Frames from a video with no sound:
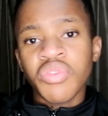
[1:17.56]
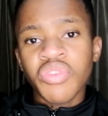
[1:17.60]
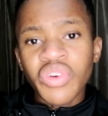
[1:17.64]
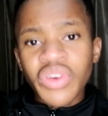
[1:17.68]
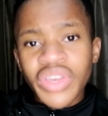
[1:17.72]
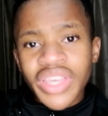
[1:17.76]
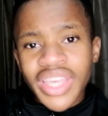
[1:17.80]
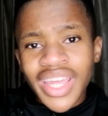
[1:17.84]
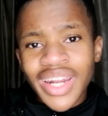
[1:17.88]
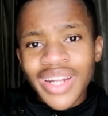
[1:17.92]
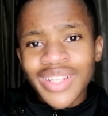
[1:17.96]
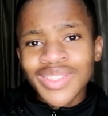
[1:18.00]
Before
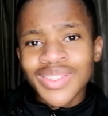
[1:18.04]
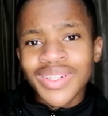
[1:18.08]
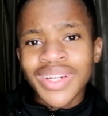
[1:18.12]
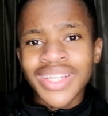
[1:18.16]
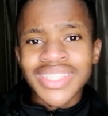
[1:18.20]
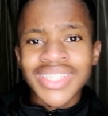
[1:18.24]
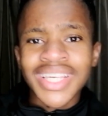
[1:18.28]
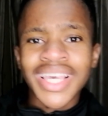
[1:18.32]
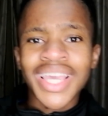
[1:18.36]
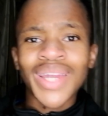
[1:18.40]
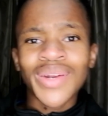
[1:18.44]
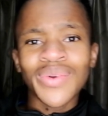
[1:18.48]
we get into the
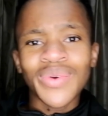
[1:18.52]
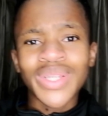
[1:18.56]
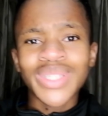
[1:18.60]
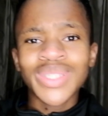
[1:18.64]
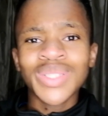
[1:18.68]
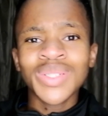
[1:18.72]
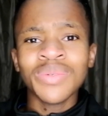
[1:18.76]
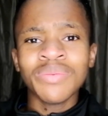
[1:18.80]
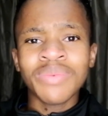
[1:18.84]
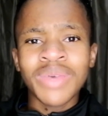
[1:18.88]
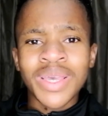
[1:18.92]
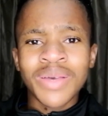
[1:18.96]
second way
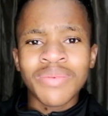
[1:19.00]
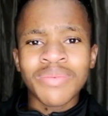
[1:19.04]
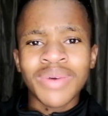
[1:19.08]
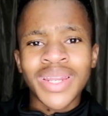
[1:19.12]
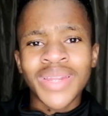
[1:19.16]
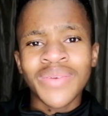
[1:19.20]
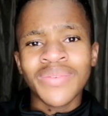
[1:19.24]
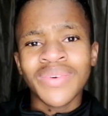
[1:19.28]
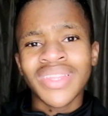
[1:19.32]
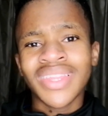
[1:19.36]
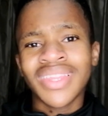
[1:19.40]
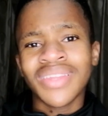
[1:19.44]
to make
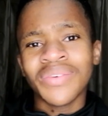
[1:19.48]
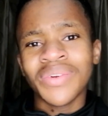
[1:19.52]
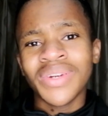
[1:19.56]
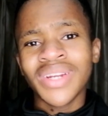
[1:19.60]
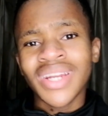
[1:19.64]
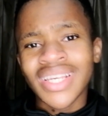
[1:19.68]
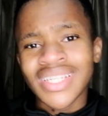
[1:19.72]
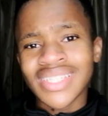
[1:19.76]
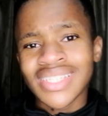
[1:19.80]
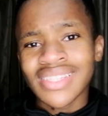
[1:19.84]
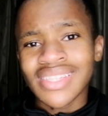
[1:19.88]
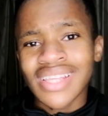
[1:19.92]
money with the
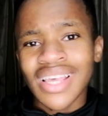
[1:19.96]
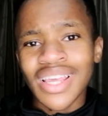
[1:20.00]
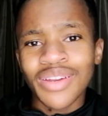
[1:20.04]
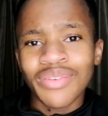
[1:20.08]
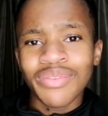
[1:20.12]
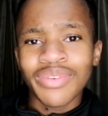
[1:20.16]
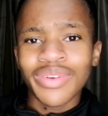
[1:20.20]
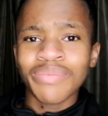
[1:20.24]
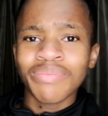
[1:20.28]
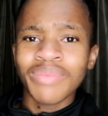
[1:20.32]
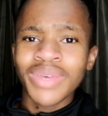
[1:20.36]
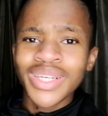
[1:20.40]
real estate,